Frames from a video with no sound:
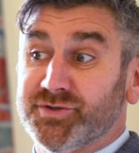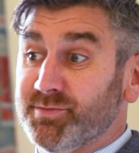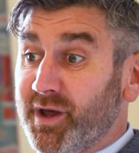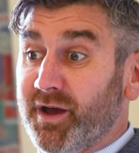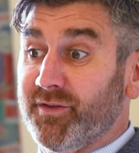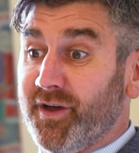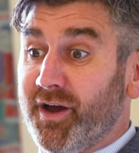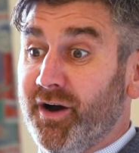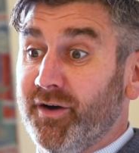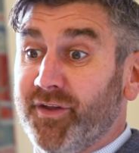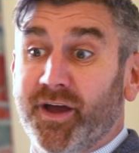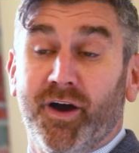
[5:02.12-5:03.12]
use them. They
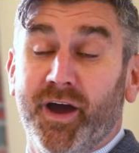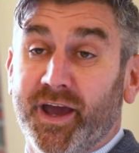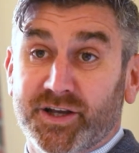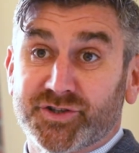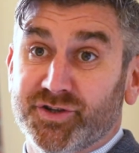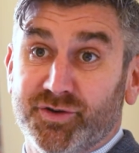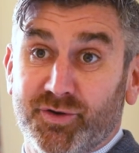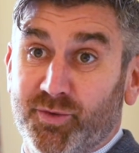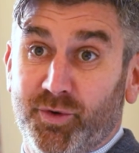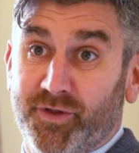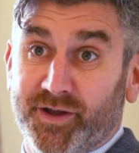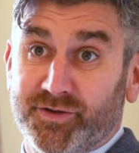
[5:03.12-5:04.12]
are excellent at
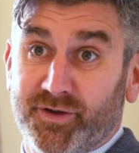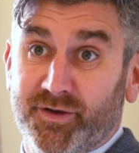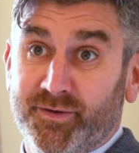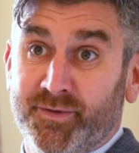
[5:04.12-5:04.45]
what they do.